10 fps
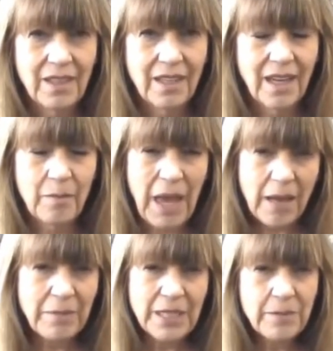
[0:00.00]
I'm
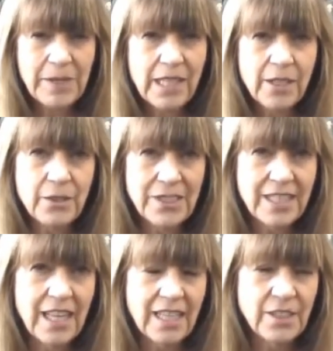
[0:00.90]
happy to be here
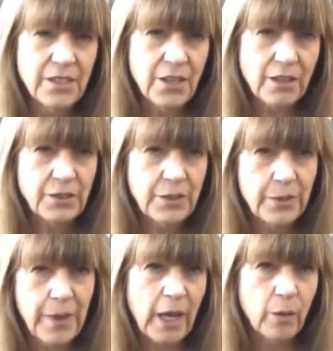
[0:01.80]
today to talk to you
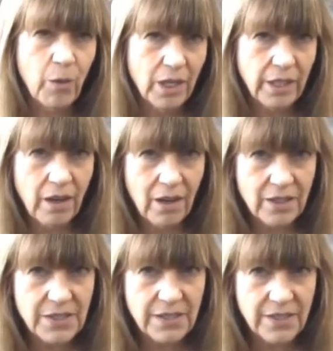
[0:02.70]
about what
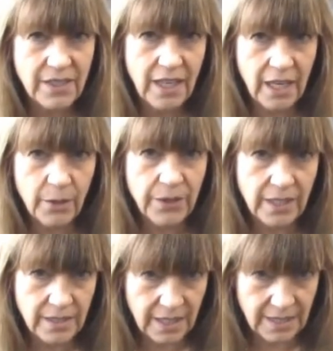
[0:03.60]
causes an
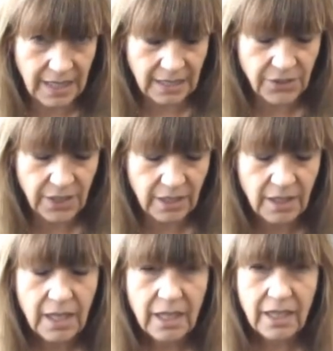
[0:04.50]
aortic dissection.
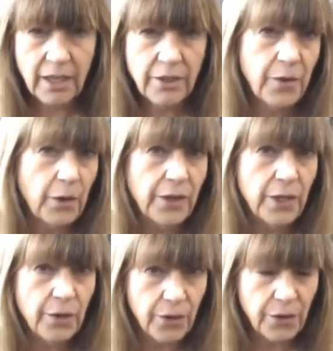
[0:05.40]
Now, you've already
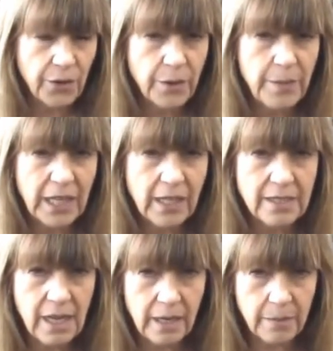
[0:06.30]
heard about a
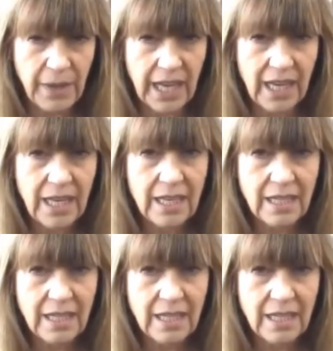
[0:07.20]
type A and